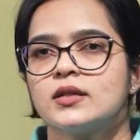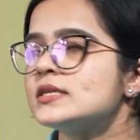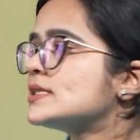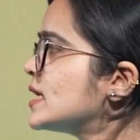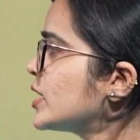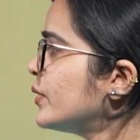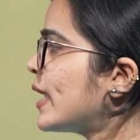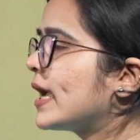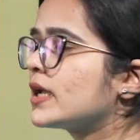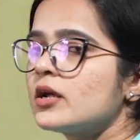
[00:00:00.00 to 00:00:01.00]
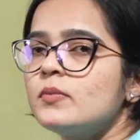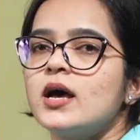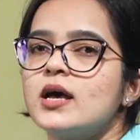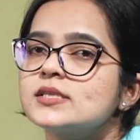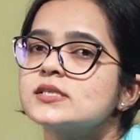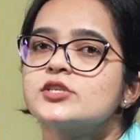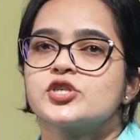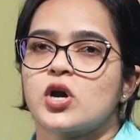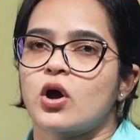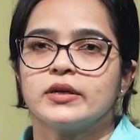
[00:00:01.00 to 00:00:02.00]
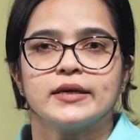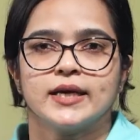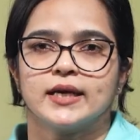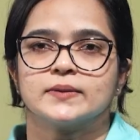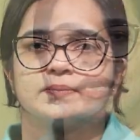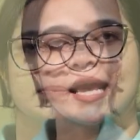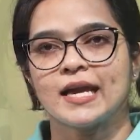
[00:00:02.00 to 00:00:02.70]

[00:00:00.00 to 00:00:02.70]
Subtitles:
The circuit diagram is shown here.